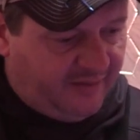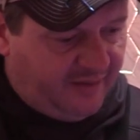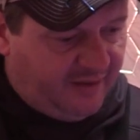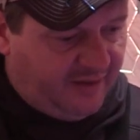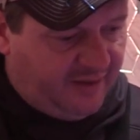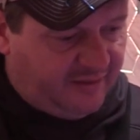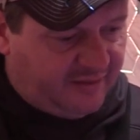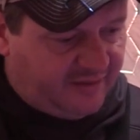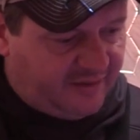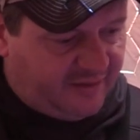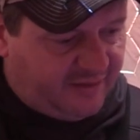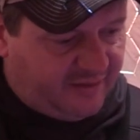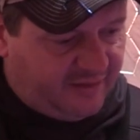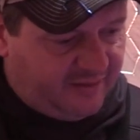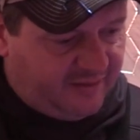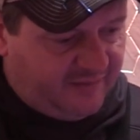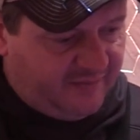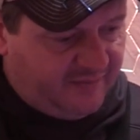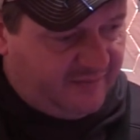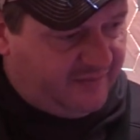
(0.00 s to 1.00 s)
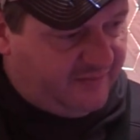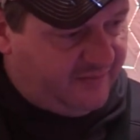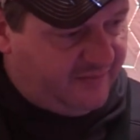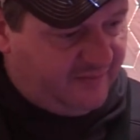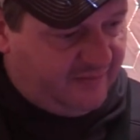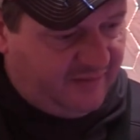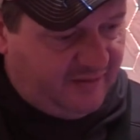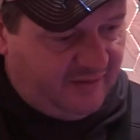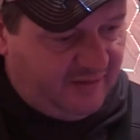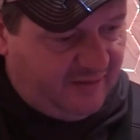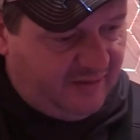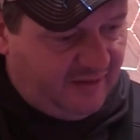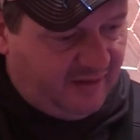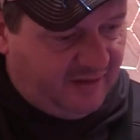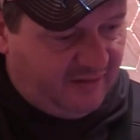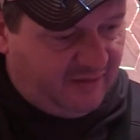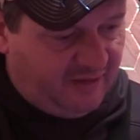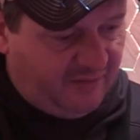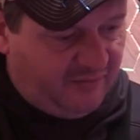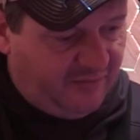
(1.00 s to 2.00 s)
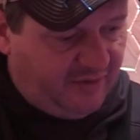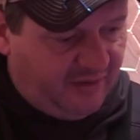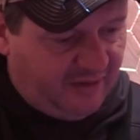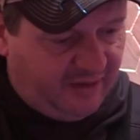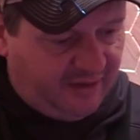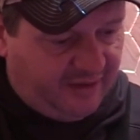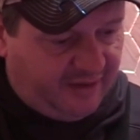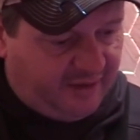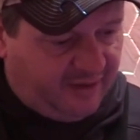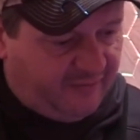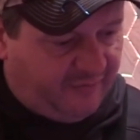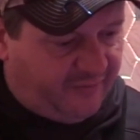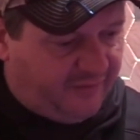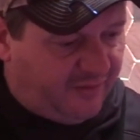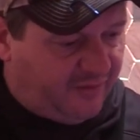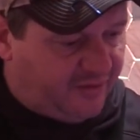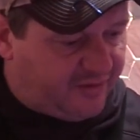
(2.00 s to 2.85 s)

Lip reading: it's, I really like it for the